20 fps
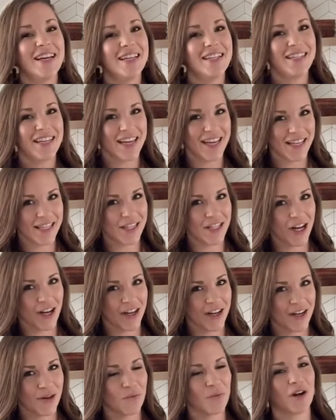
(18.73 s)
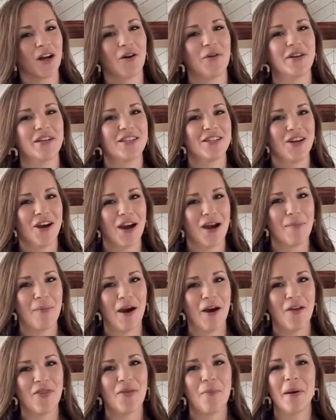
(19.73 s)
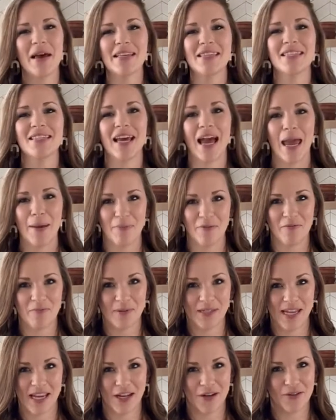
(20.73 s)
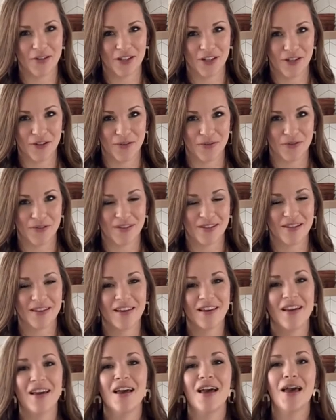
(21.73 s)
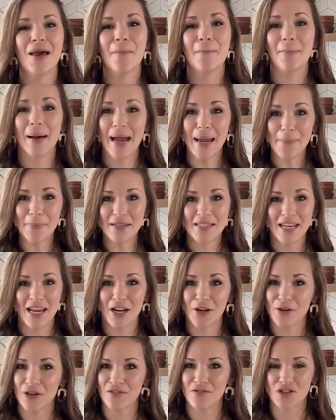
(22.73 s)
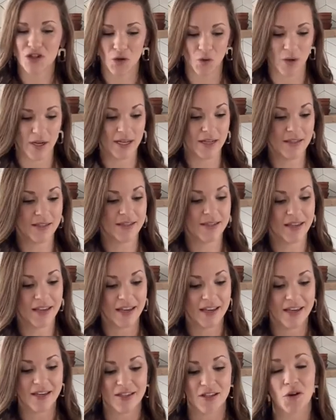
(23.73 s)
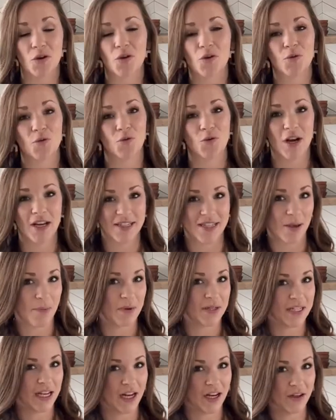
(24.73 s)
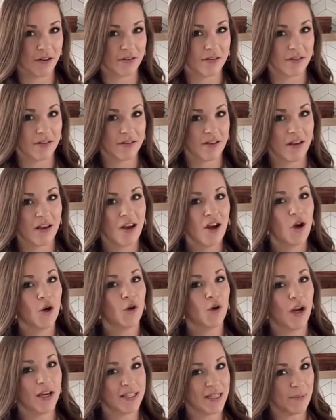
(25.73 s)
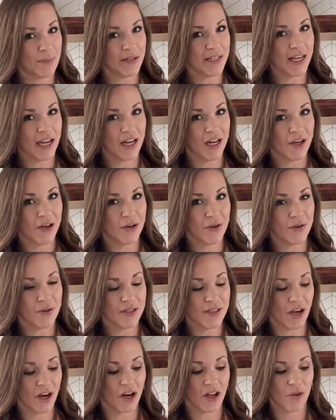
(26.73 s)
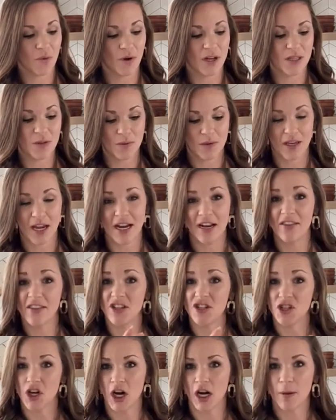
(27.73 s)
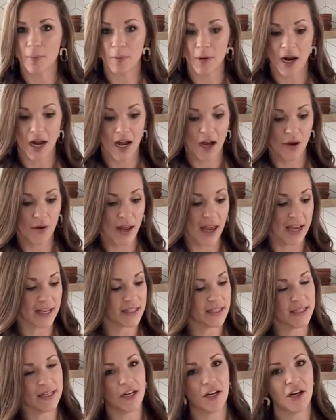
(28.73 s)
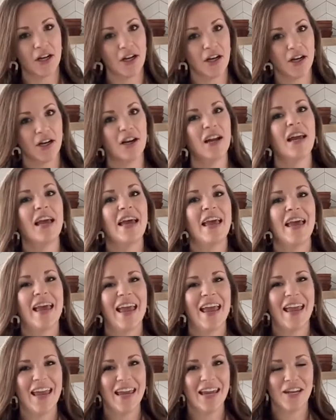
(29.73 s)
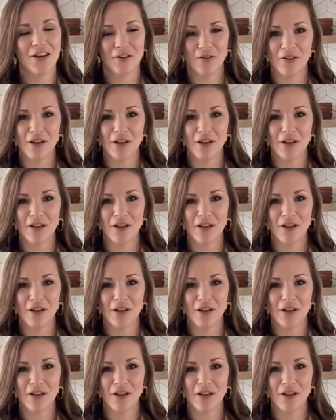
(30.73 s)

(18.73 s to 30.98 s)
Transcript: To get started, we're going to talk about the best type of potato to use. My potato of choice is russet potatoes. Russet potatoes are the ones with kind of the dark brown exterior, and